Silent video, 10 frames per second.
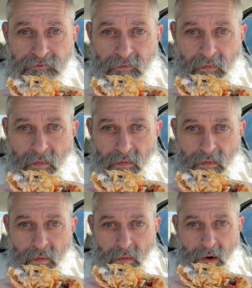
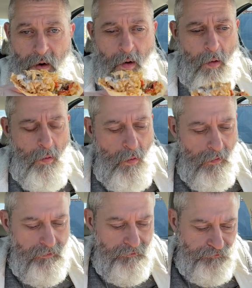(no one is talking)